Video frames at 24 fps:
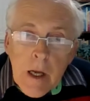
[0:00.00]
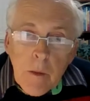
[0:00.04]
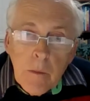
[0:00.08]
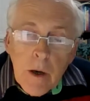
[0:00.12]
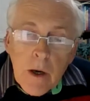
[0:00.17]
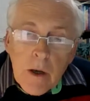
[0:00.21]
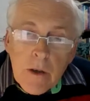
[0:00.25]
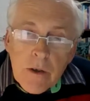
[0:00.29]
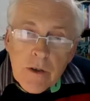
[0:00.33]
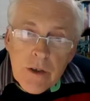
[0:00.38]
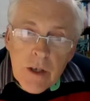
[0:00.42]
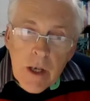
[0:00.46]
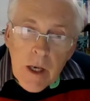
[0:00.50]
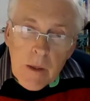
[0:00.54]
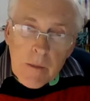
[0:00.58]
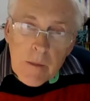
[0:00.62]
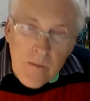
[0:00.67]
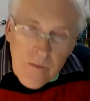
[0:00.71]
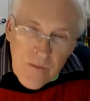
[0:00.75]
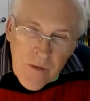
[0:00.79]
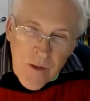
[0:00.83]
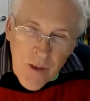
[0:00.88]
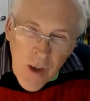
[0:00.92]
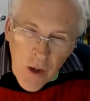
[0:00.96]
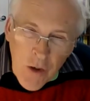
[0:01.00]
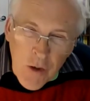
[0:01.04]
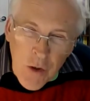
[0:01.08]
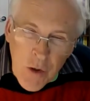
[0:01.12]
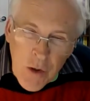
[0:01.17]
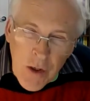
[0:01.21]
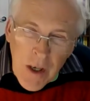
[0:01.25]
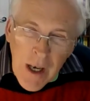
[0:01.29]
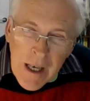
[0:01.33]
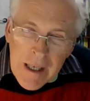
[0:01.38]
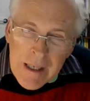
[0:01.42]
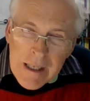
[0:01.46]
But not a
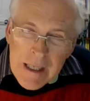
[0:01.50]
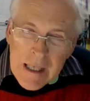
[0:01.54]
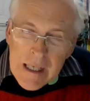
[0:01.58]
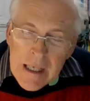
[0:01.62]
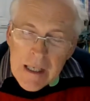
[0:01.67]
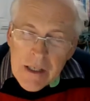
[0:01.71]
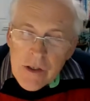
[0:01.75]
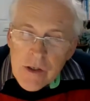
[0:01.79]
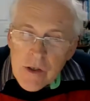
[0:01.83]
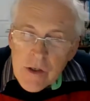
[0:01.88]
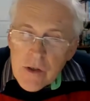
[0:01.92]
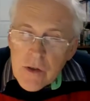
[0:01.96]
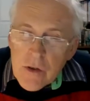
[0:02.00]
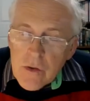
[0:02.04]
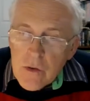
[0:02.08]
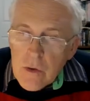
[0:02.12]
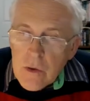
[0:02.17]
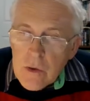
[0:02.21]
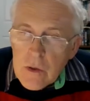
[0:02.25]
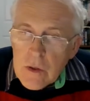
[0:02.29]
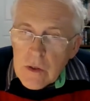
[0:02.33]
good idea to